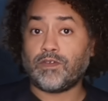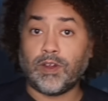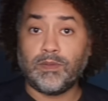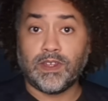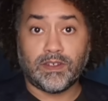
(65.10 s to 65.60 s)

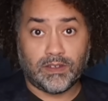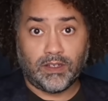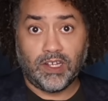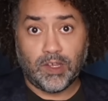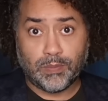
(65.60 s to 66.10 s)
from this
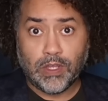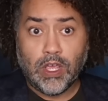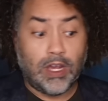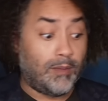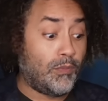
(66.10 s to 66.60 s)
clip,
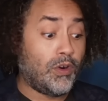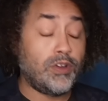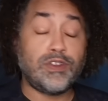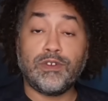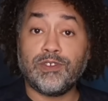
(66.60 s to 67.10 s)
more
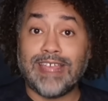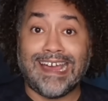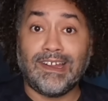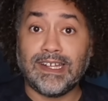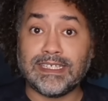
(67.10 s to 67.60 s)
news
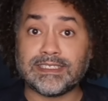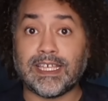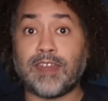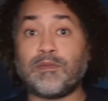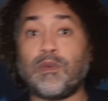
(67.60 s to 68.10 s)
outlets
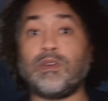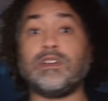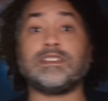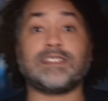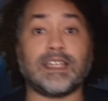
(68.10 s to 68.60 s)
and
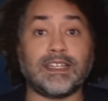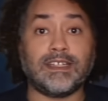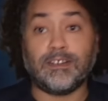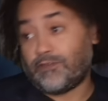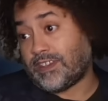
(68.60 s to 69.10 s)
more
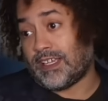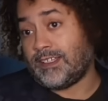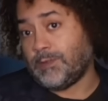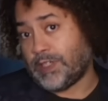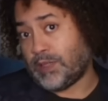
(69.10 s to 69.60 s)
science of the
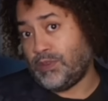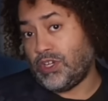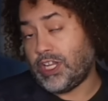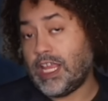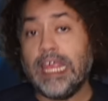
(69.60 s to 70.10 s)
scientific
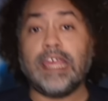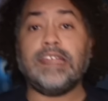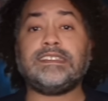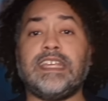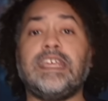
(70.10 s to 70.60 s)
community
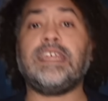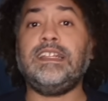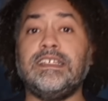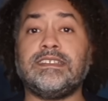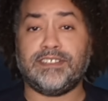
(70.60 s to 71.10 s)
is taking
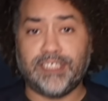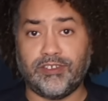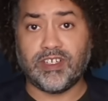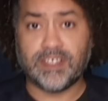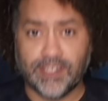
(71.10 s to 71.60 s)
this
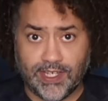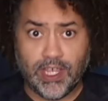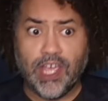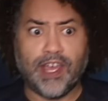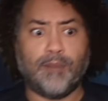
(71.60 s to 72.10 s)
seriously,
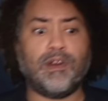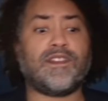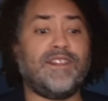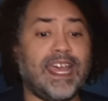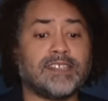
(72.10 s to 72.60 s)

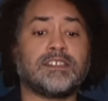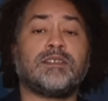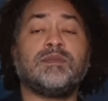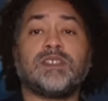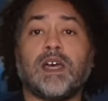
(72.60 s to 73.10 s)
with NASA
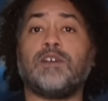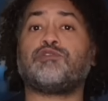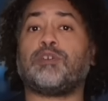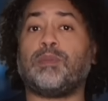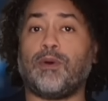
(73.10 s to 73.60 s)

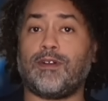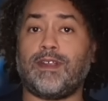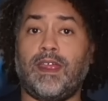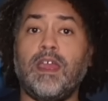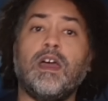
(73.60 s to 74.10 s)
themselves
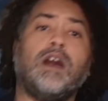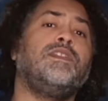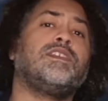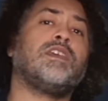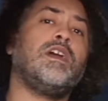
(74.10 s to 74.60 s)
reporting on
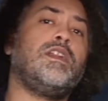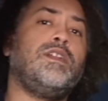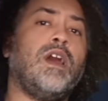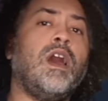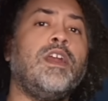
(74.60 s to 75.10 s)
this
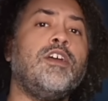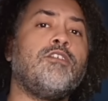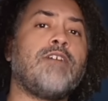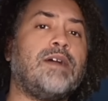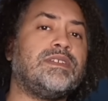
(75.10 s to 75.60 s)

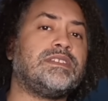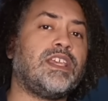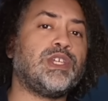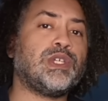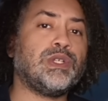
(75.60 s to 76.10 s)

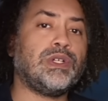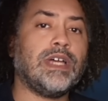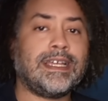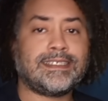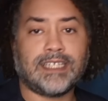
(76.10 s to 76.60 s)
non-gravitational
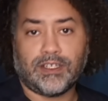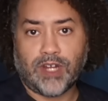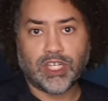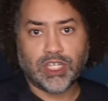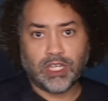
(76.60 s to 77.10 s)

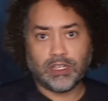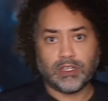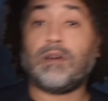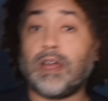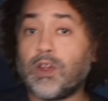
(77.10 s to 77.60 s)
acceleration.
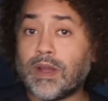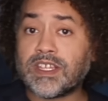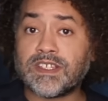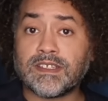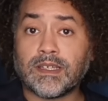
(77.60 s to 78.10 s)
Now, while you
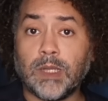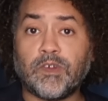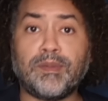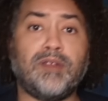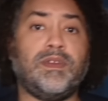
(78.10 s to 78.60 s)
watch this clip
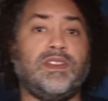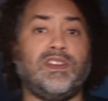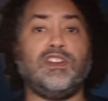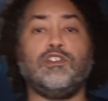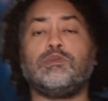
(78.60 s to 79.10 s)
from
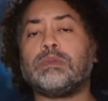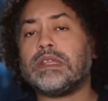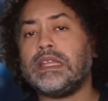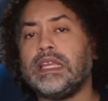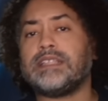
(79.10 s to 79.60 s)
NBC News,
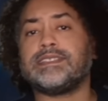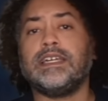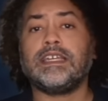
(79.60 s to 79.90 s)
please